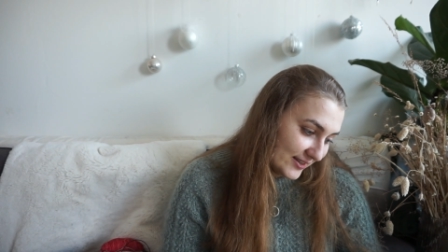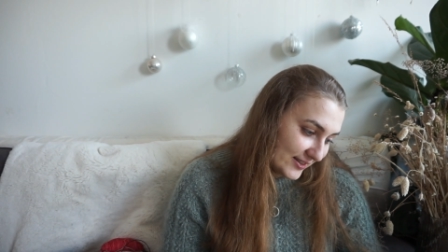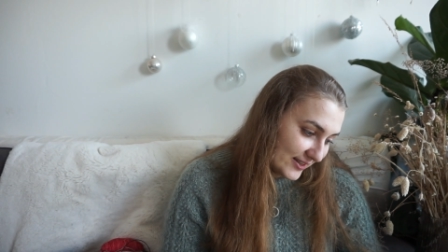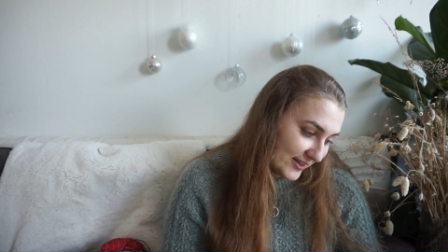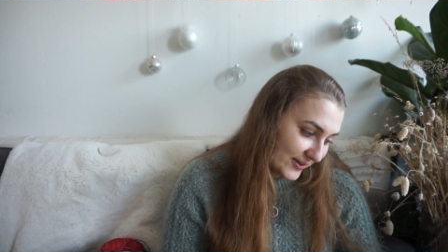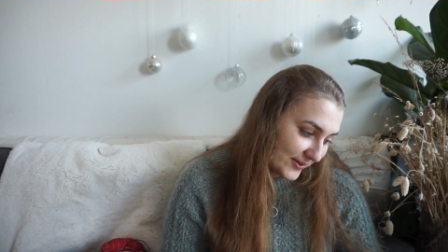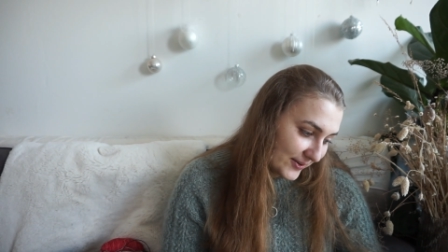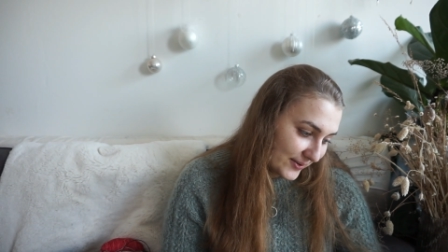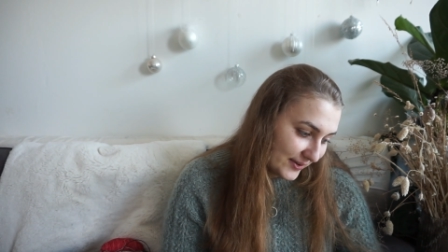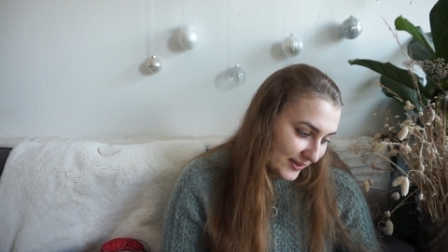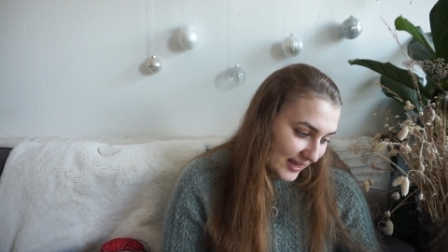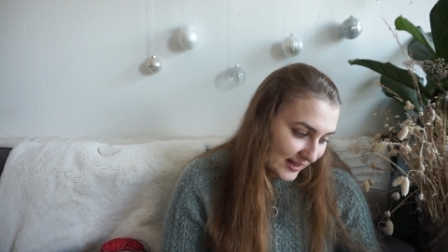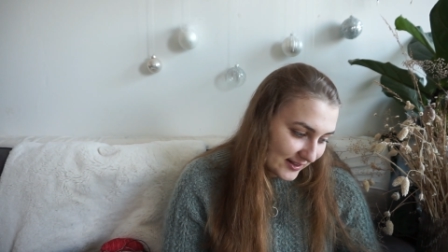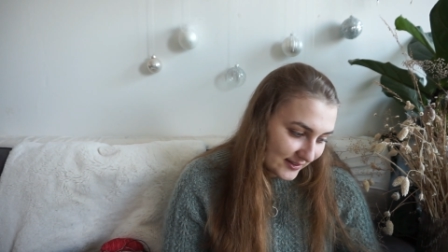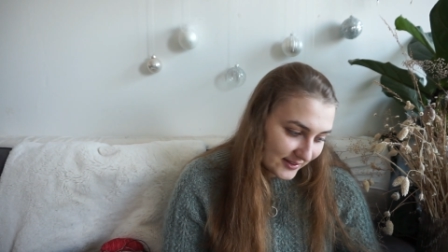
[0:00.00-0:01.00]
So
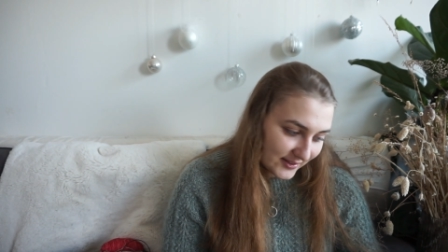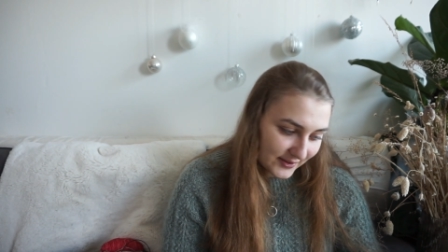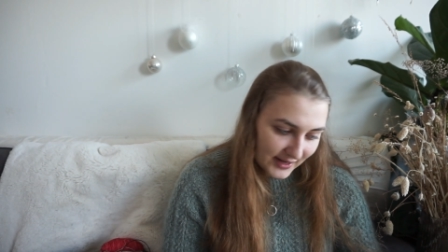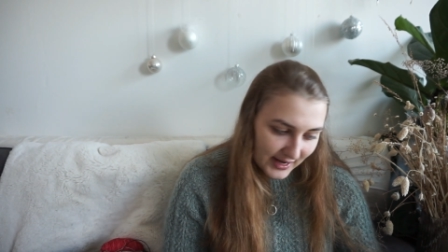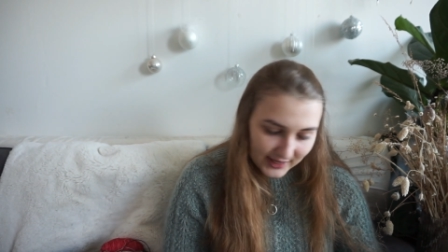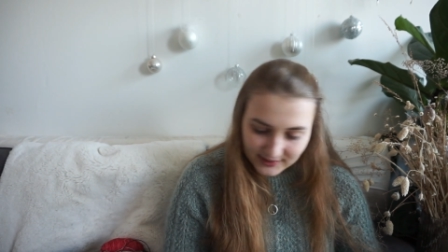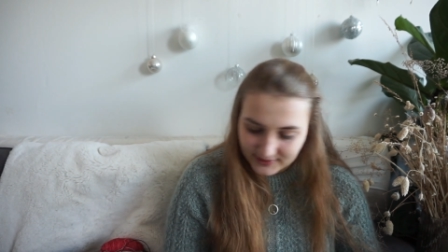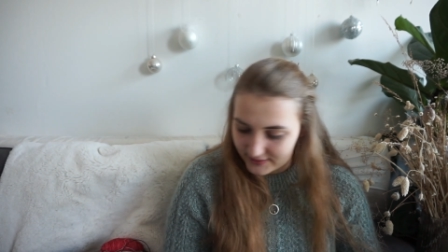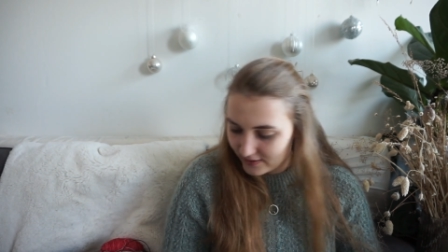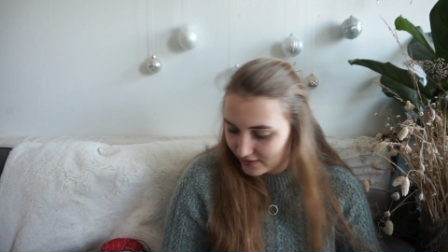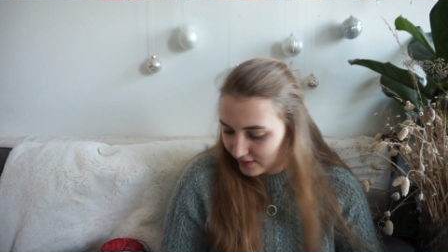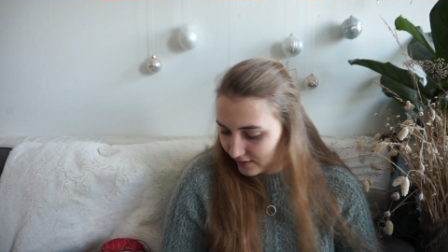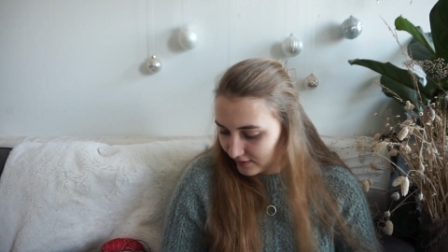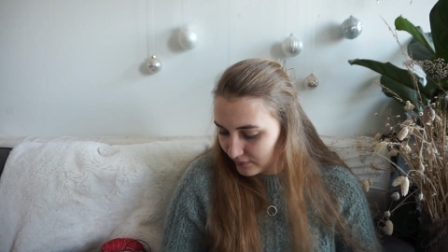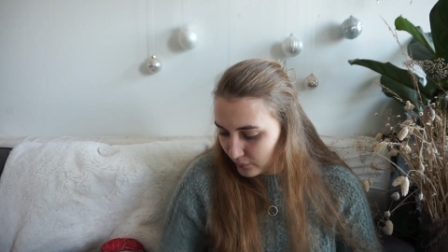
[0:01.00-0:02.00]
yeah, so next
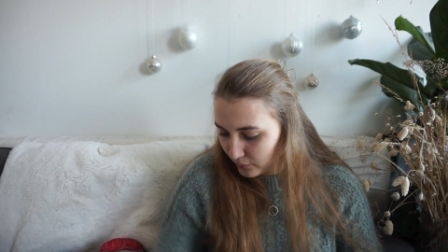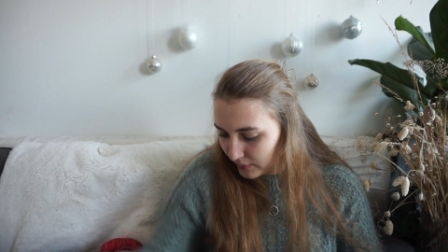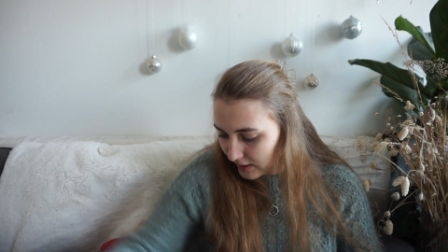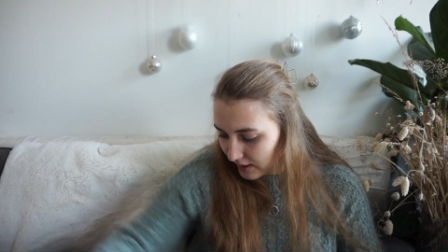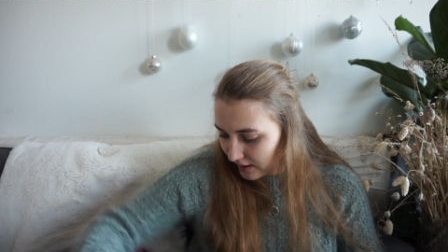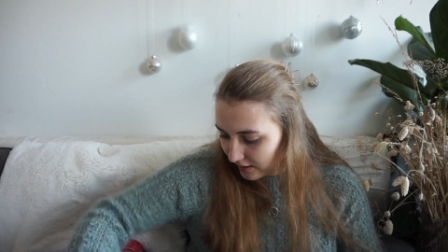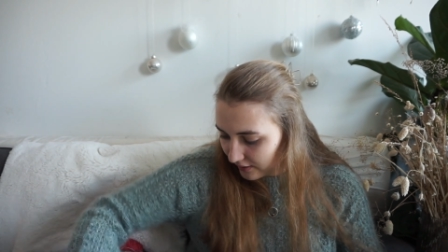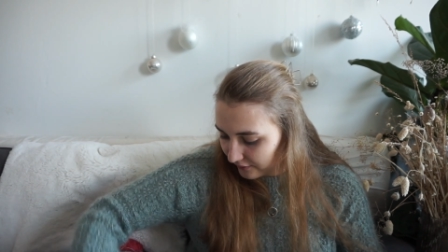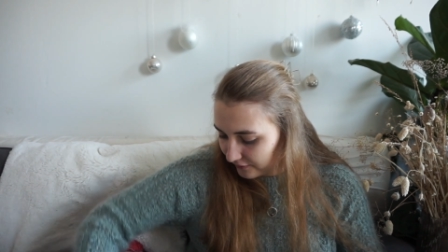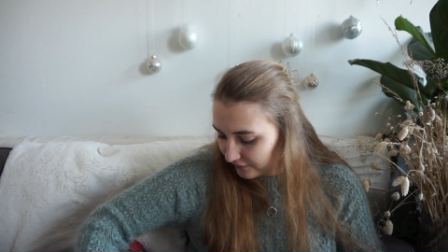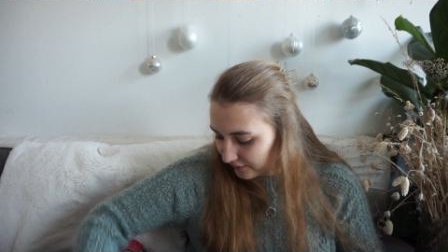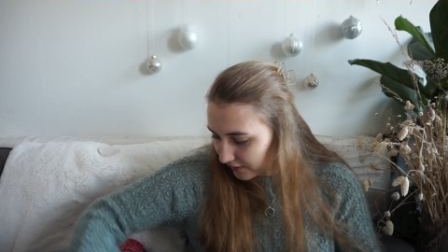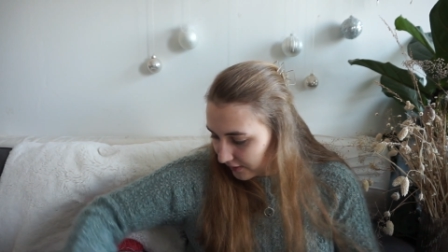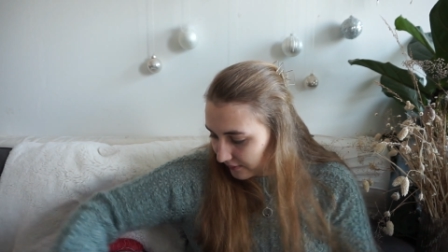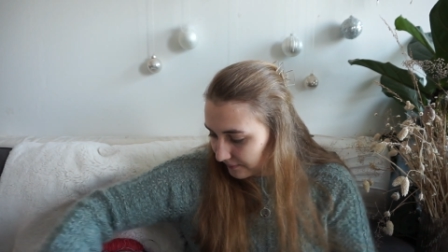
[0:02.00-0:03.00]
on we have
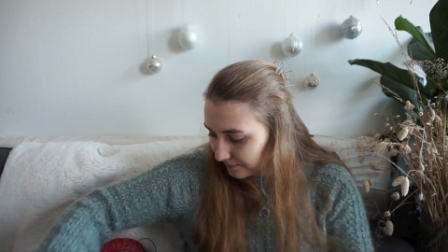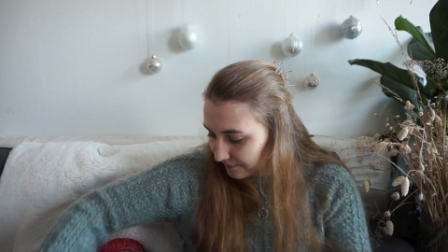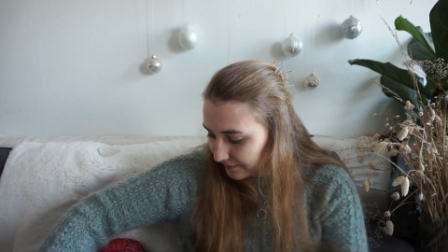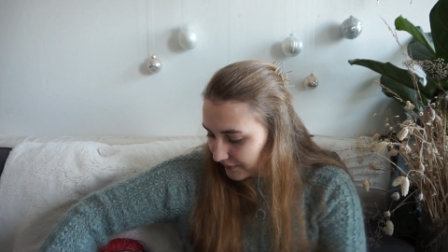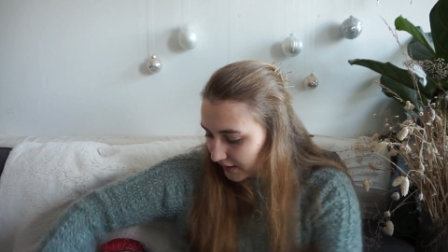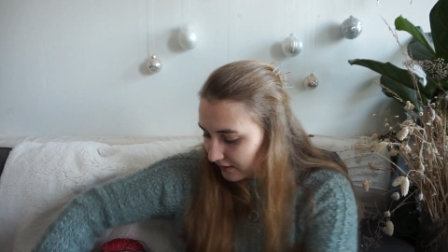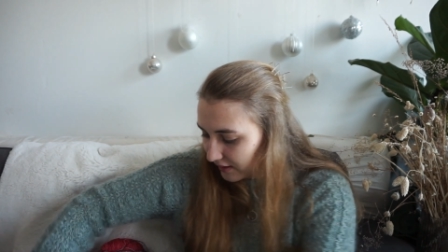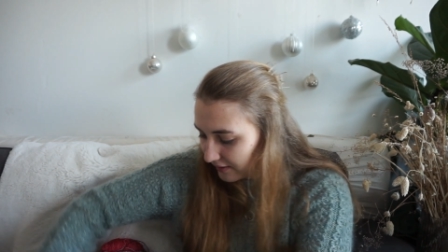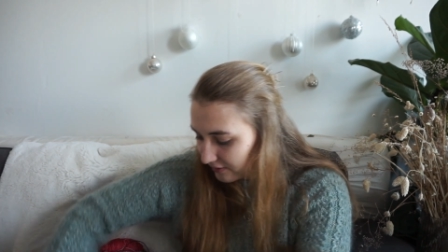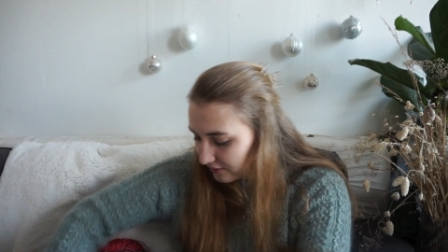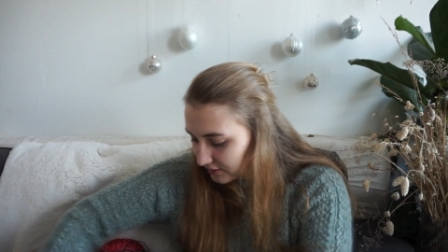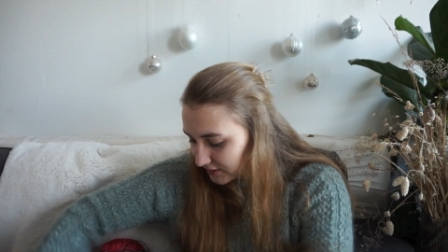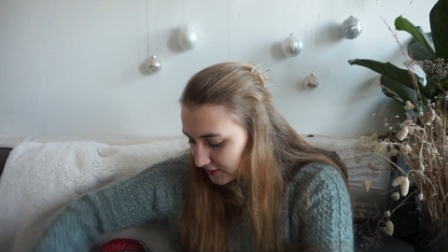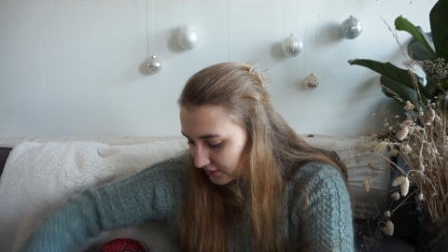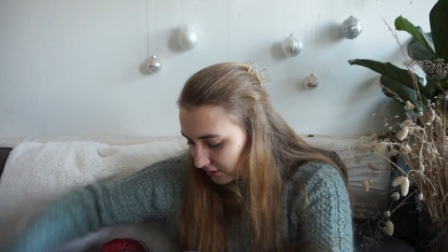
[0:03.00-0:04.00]

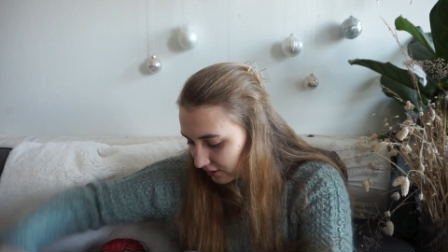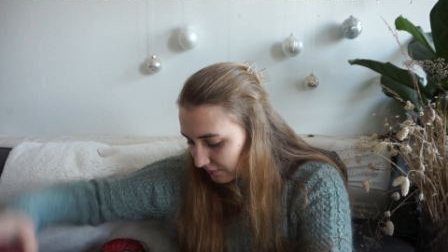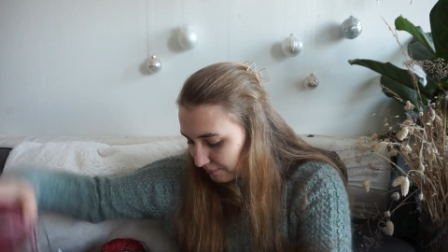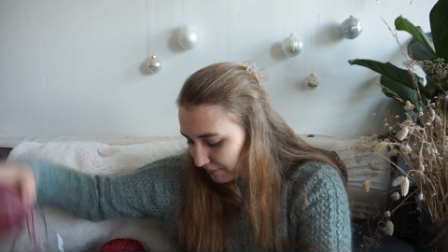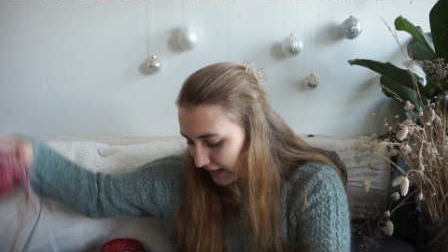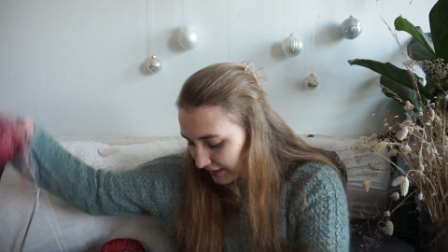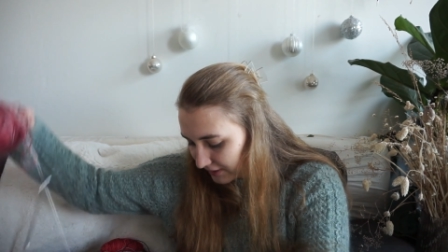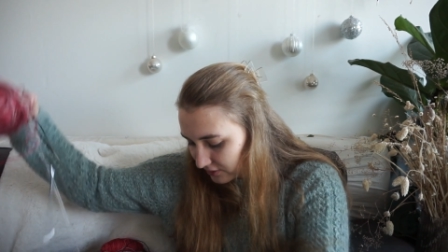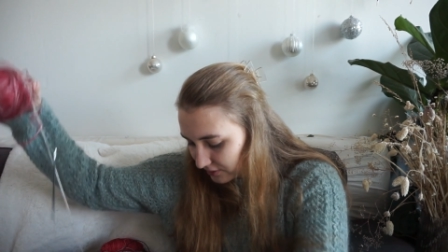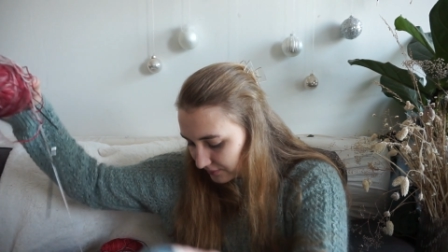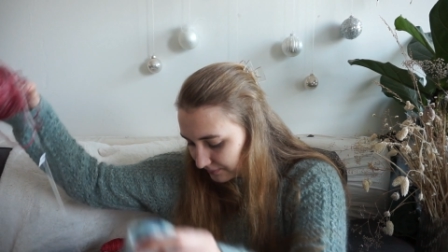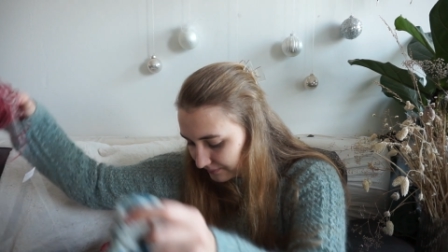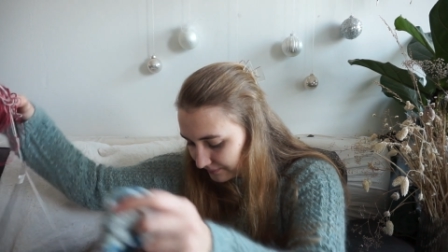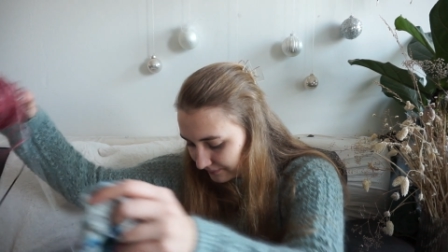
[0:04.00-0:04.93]
another sock pattern